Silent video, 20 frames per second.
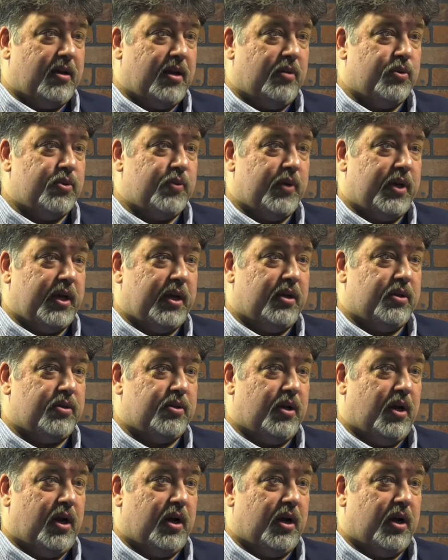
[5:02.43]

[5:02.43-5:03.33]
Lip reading: That was when I got started.